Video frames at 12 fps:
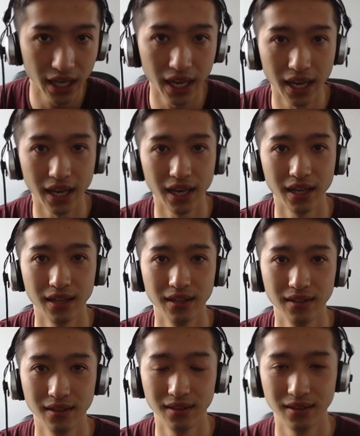
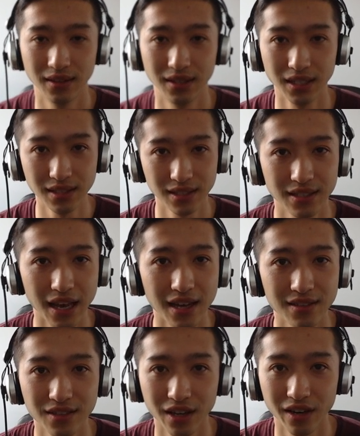and this is
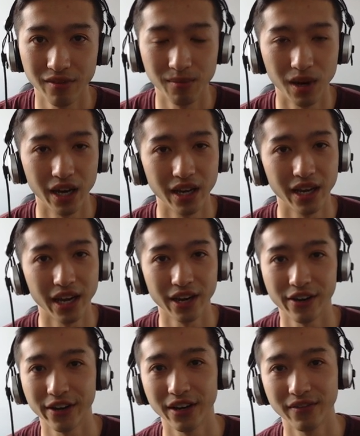outside of my
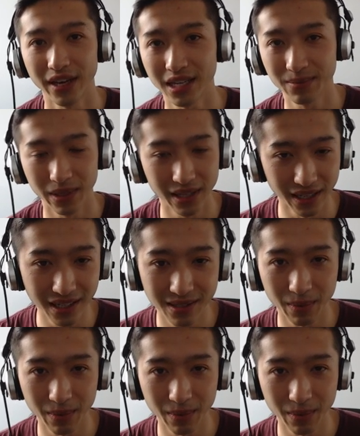area of expertise,